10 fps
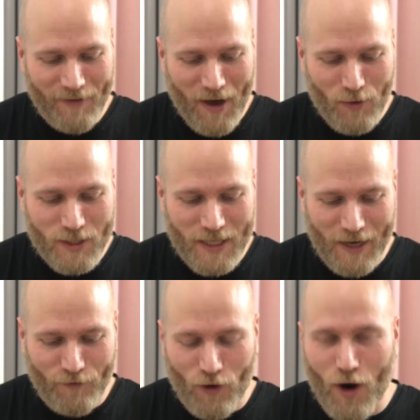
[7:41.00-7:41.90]

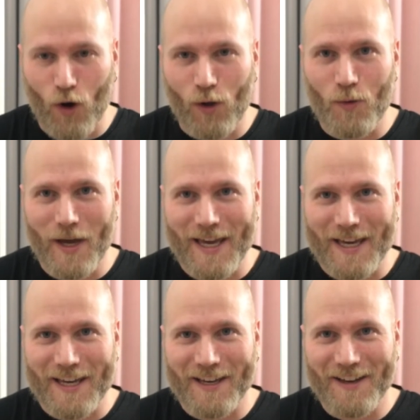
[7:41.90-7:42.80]
outside for a whole
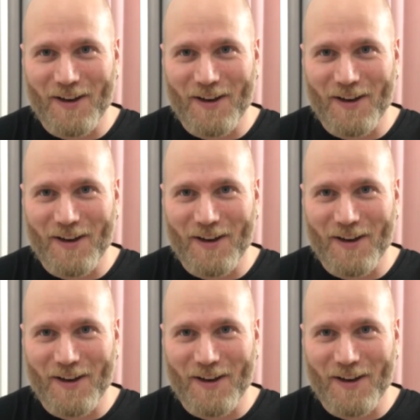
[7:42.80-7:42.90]
week.